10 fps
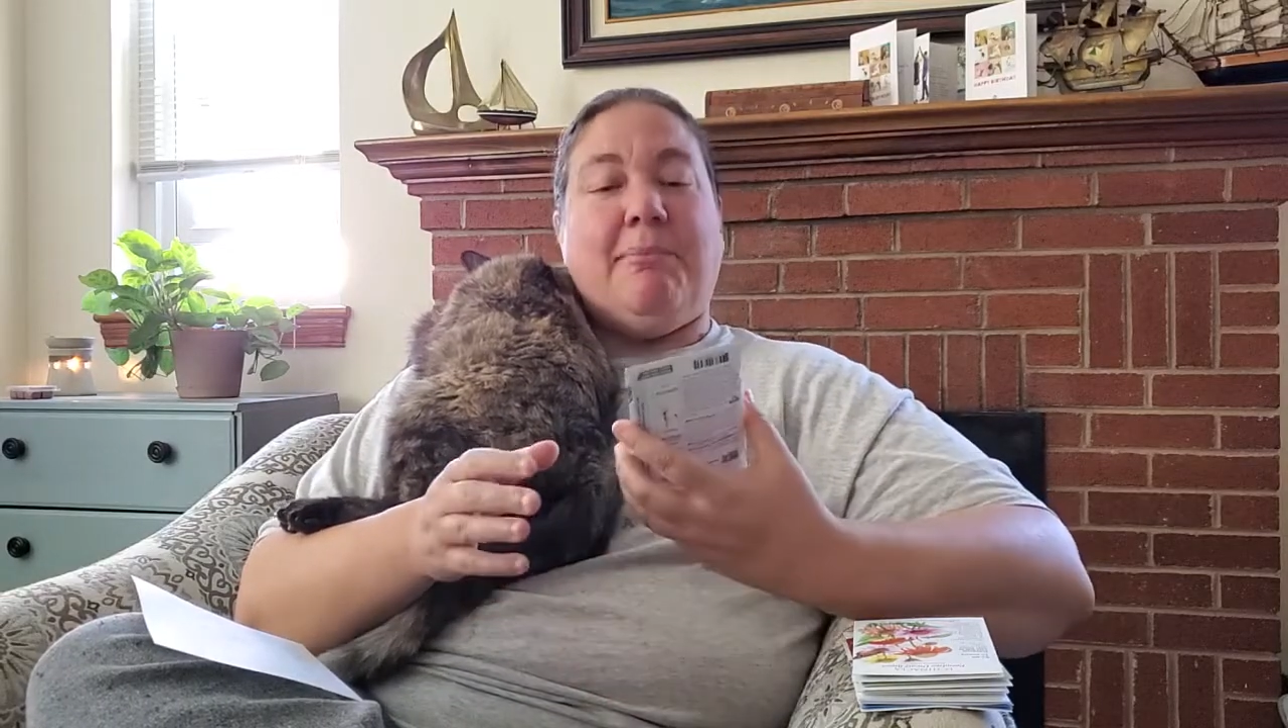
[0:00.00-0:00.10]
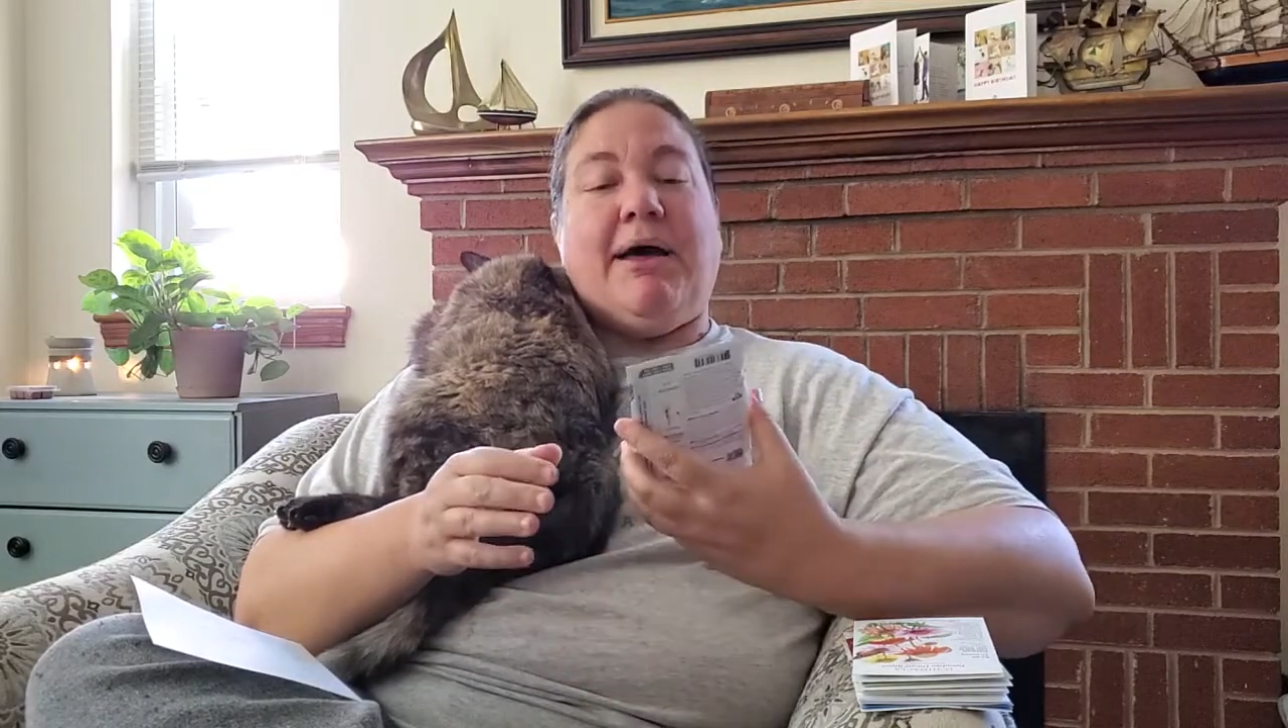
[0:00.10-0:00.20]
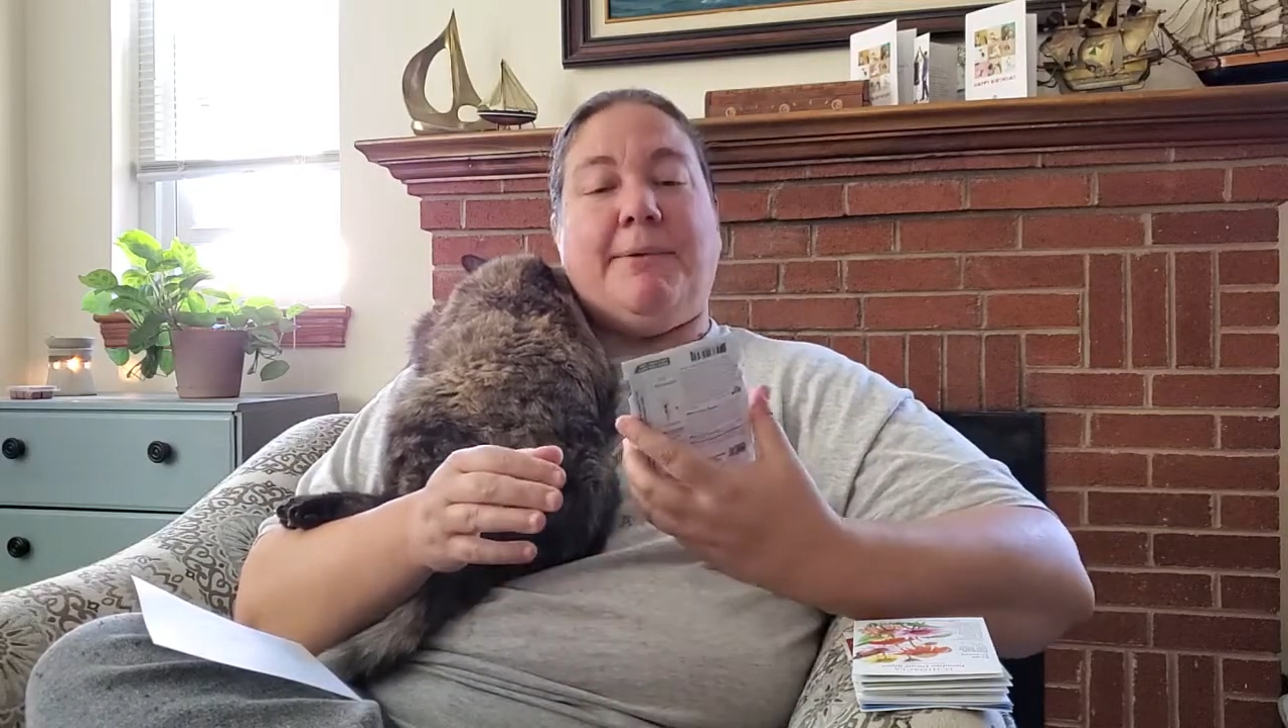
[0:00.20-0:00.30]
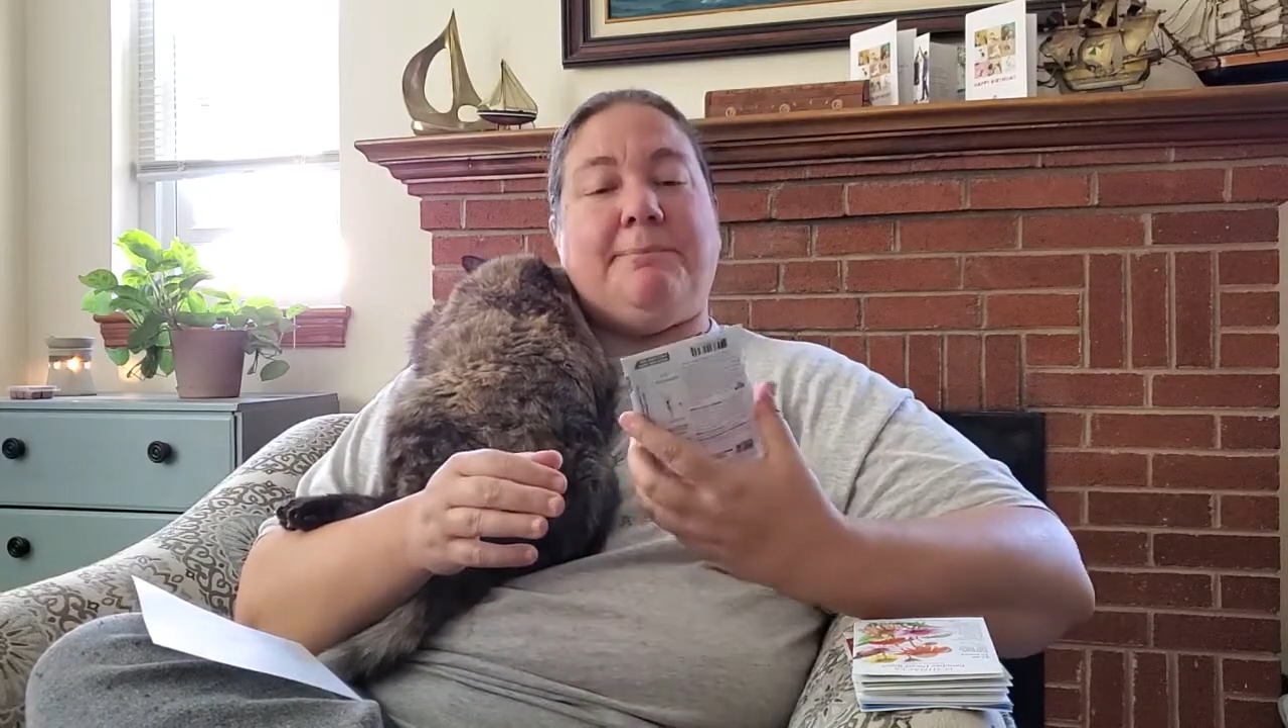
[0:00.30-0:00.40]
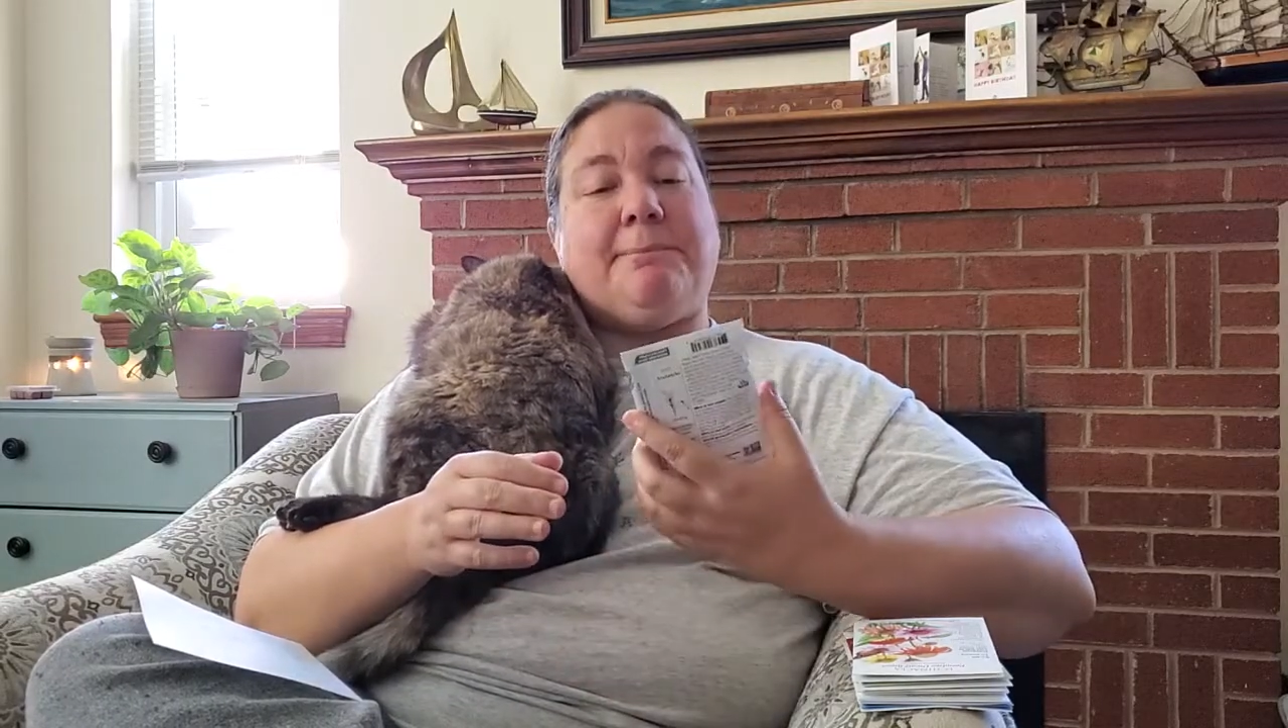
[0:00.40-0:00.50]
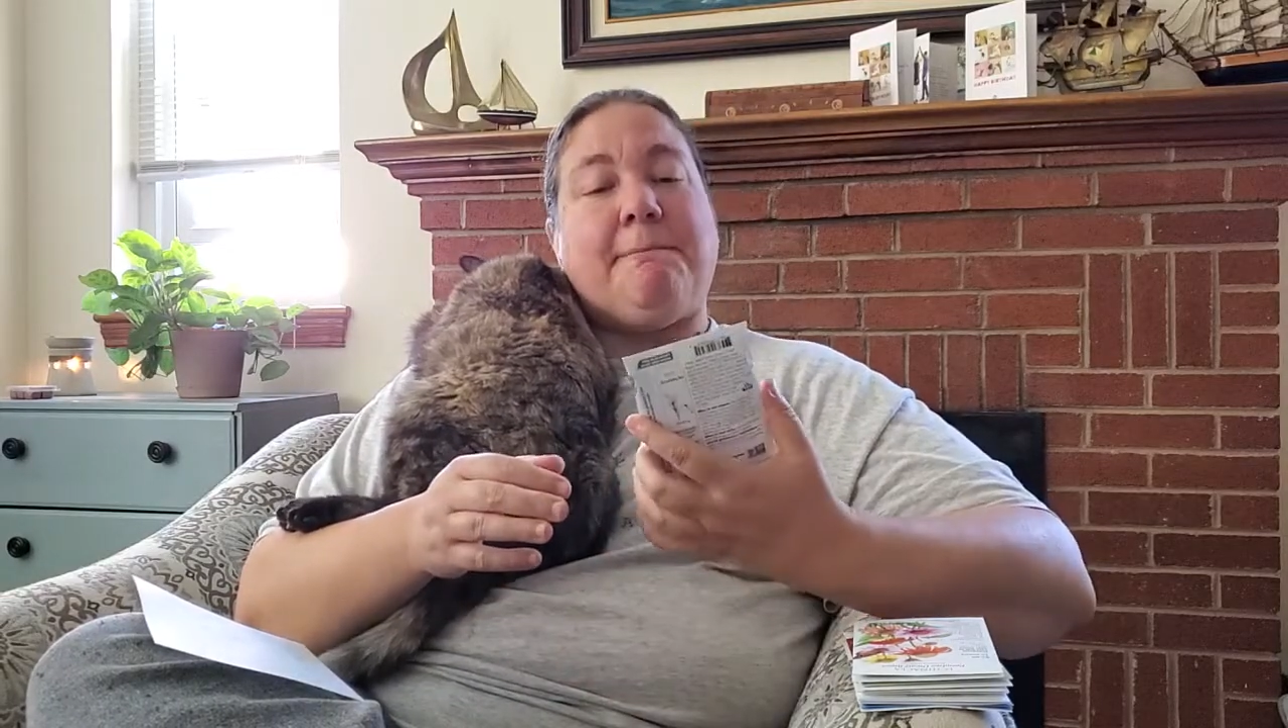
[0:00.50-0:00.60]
But